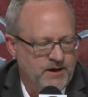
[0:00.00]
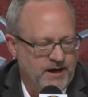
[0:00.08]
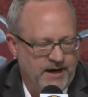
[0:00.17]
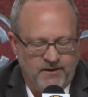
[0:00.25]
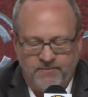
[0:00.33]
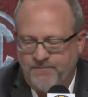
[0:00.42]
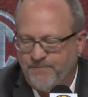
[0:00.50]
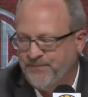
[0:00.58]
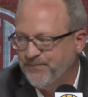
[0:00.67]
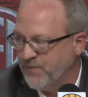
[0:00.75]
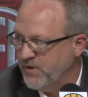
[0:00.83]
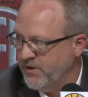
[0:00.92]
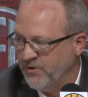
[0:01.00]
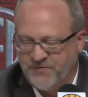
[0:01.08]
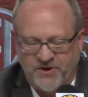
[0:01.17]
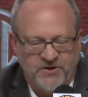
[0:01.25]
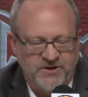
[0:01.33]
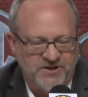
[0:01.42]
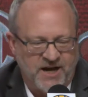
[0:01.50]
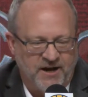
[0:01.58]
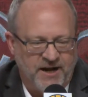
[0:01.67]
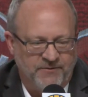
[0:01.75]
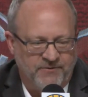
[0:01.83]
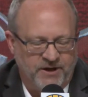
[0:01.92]
and they'll figure this out
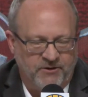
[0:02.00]
after they